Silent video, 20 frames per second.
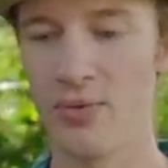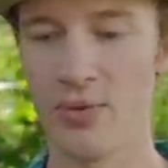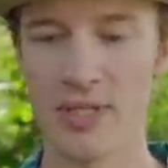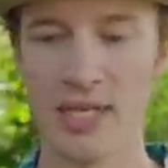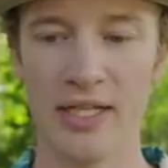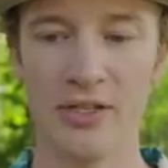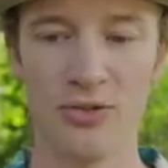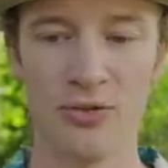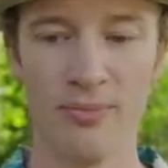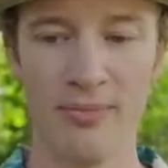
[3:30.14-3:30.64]
would
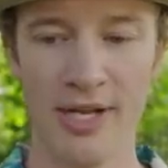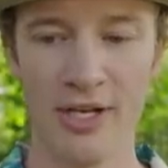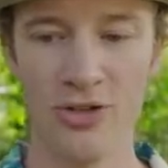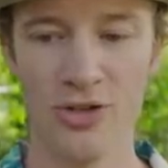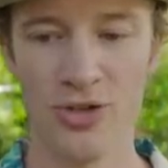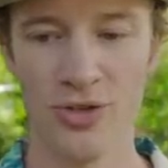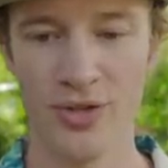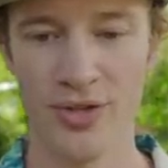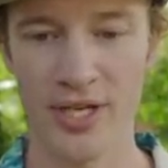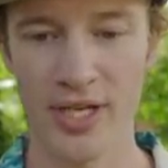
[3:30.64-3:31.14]
like to
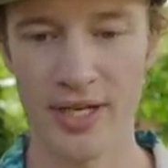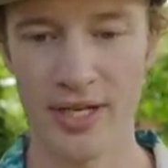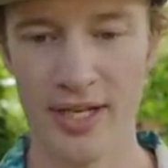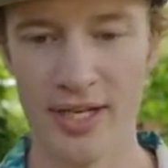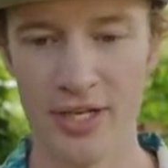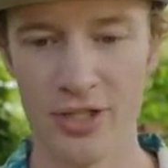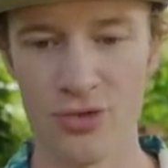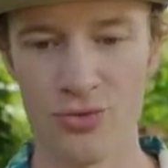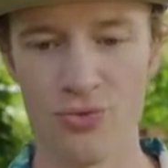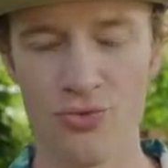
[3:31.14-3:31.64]
mention that
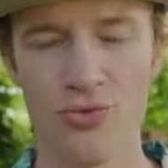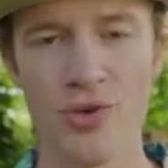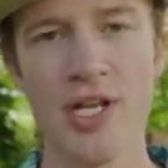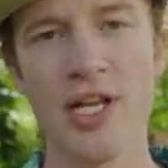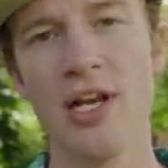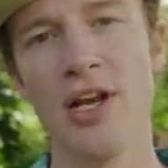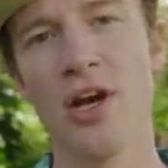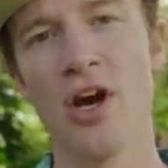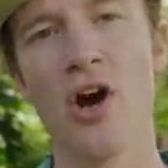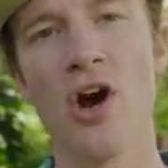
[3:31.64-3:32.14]
it's
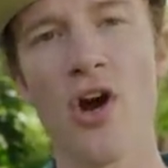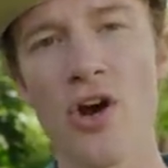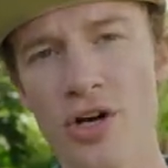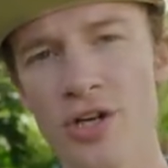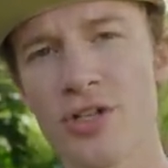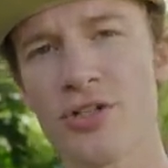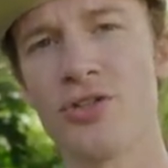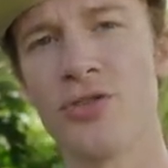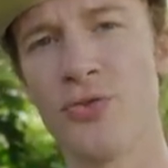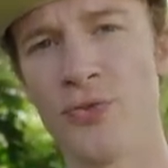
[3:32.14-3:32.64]
really
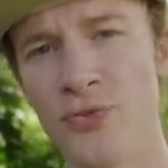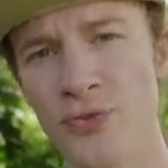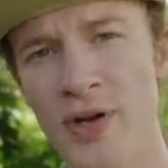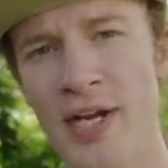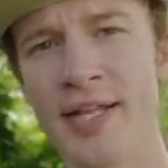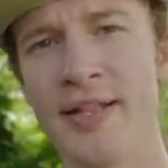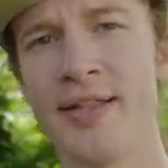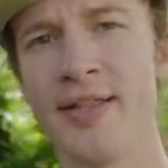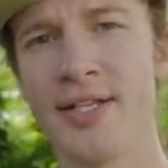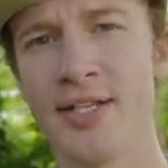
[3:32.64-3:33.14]
hard to
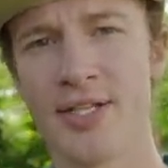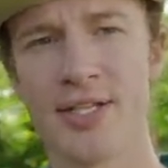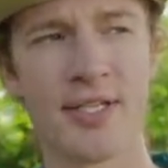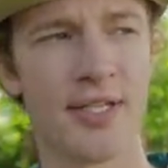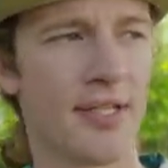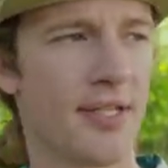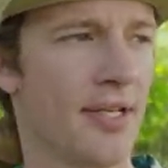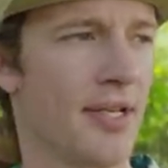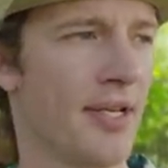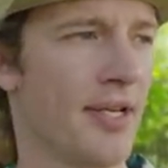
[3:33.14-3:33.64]
find
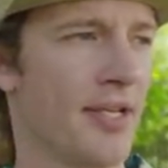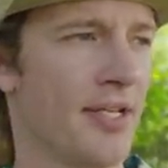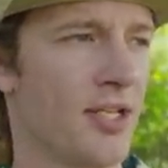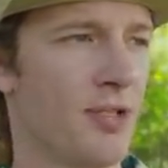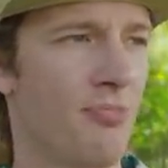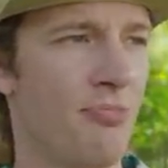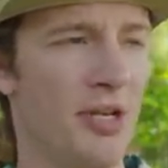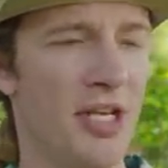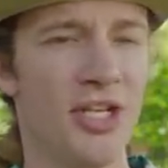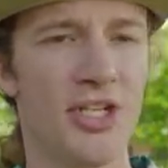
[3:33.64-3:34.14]
this
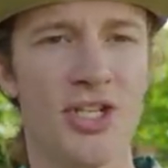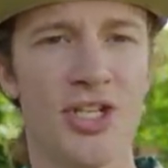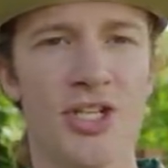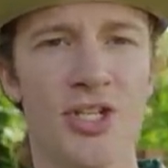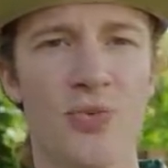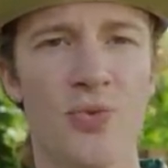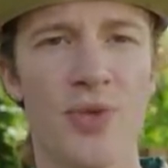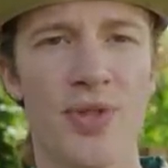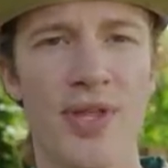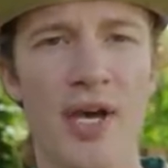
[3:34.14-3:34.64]

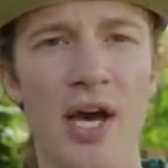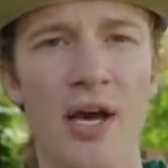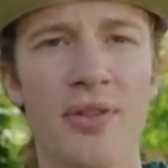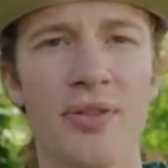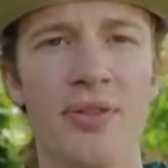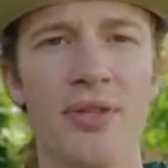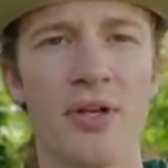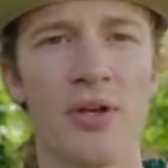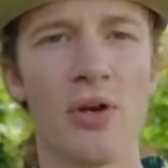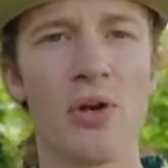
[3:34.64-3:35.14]
species
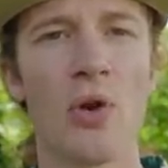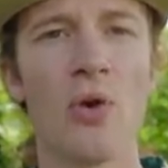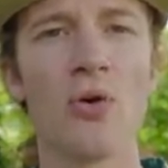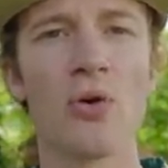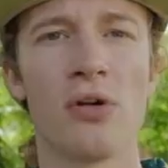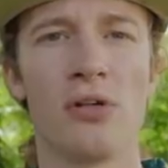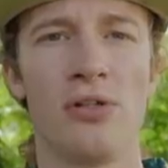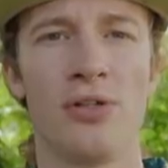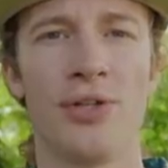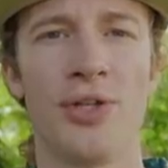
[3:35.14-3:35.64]
without
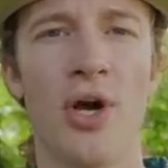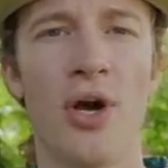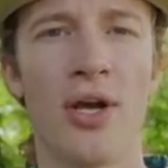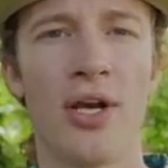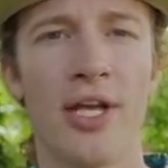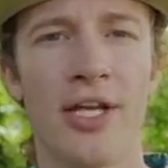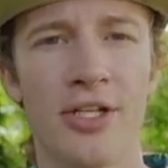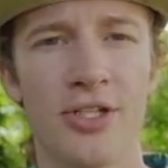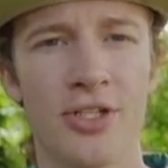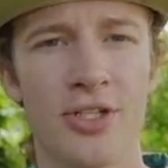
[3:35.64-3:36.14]
local
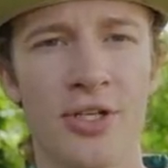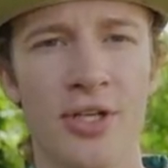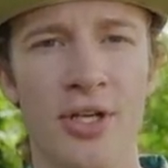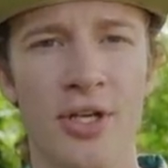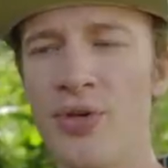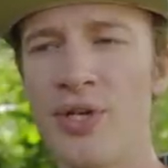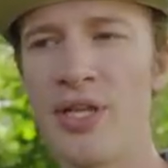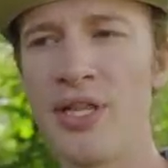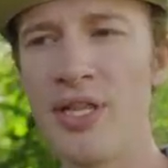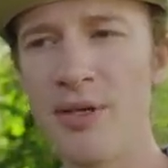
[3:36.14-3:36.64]
knowledge.
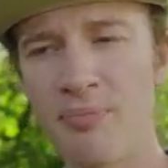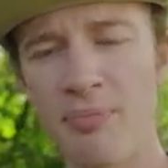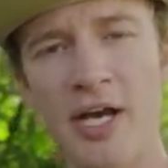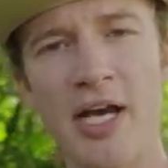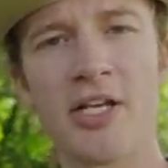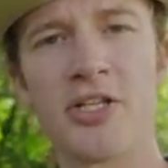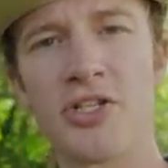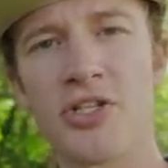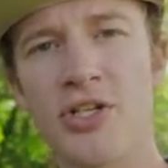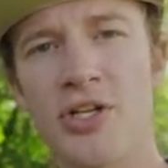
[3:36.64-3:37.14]
In the
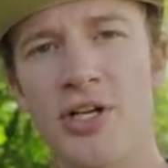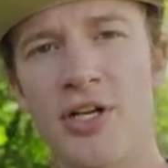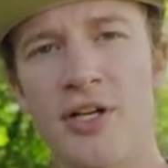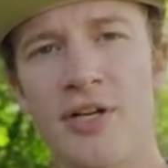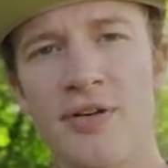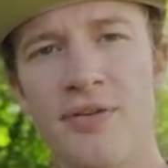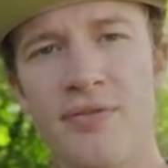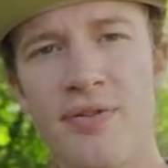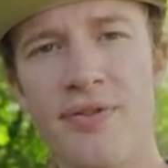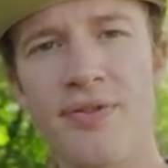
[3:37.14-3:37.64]
past
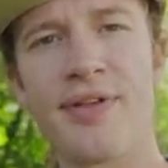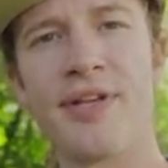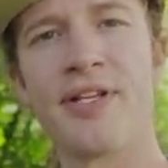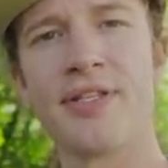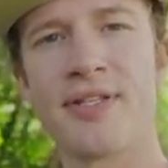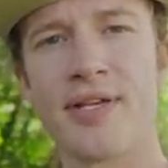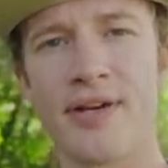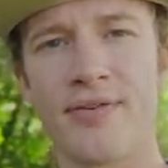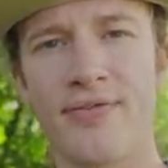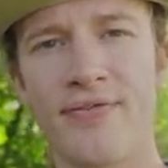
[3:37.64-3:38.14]
year, the
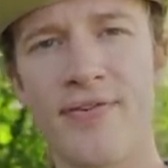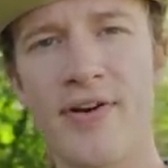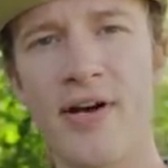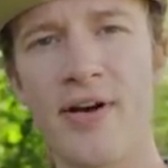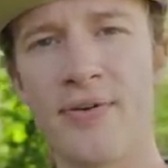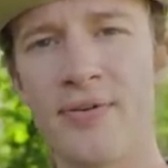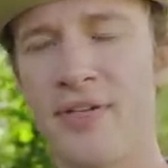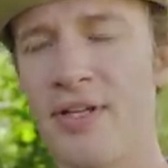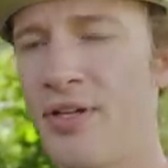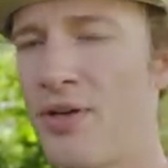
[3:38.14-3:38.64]
things that I
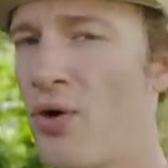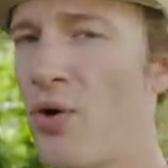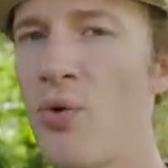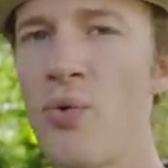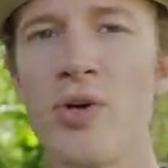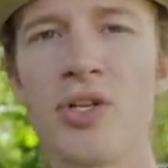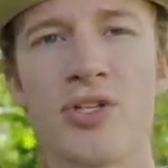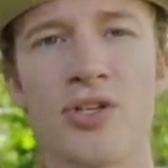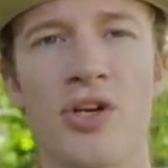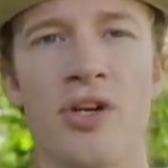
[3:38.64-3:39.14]
found, it
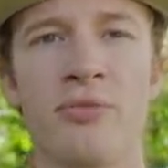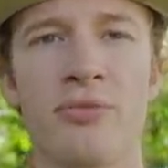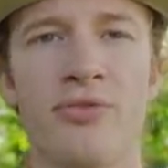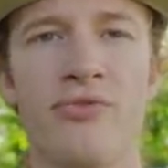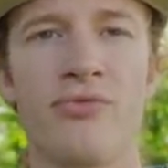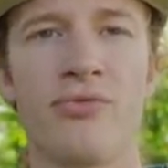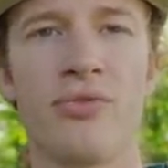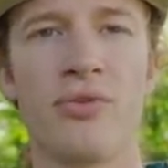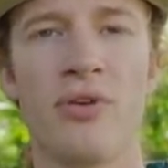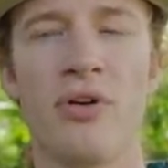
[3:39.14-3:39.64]
always
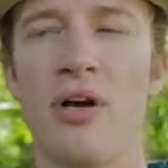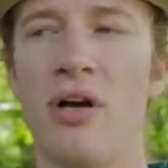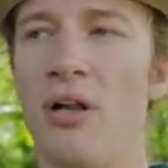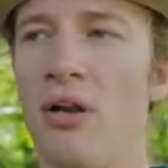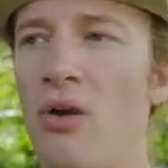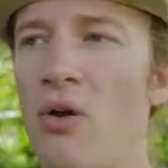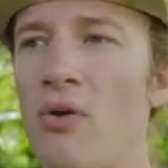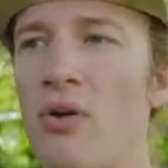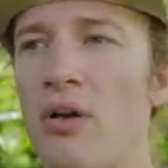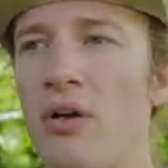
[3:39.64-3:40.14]
comes through
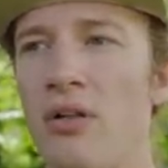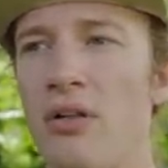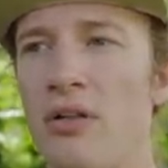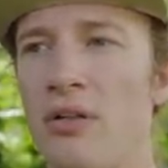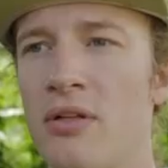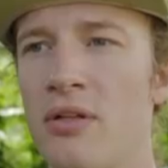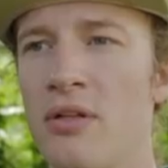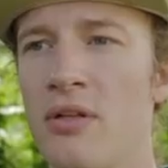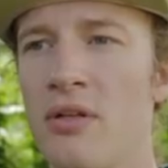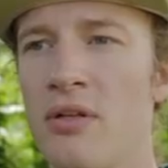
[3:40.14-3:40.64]
a local